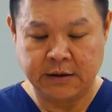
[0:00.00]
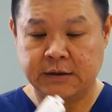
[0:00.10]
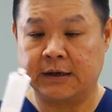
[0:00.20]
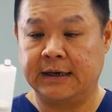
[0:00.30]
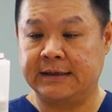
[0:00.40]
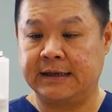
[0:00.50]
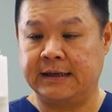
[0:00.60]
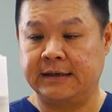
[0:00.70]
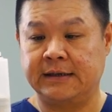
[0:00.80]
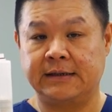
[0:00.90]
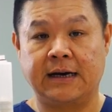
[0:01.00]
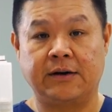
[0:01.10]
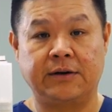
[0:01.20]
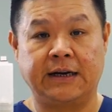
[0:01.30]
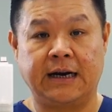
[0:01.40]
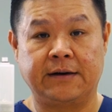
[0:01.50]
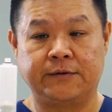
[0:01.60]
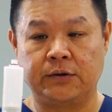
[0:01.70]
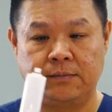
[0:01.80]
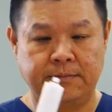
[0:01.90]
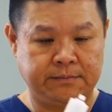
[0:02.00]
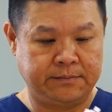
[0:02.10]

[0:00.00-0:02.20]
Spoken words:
So let's say this is now only half full.